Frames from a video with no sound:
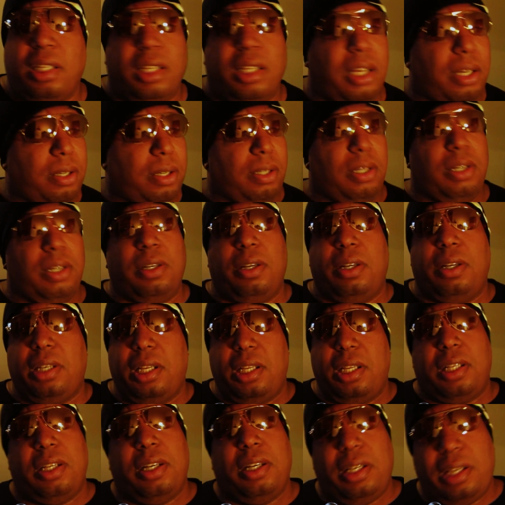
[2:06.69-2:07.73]
They're looking
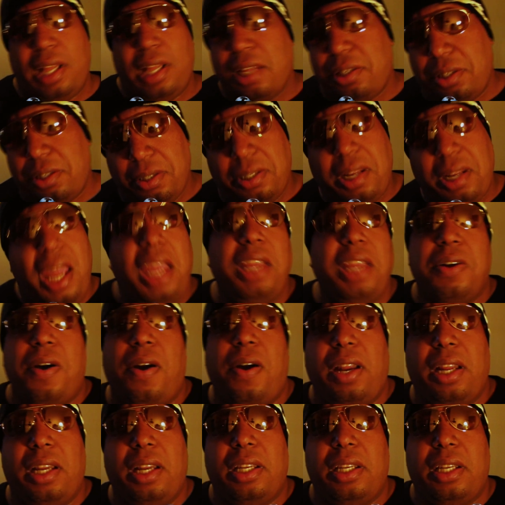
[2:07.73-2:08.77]
at, that's their take
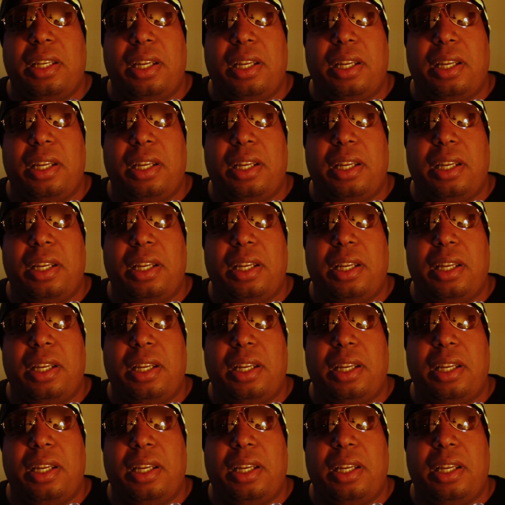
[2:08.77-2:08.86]
on it.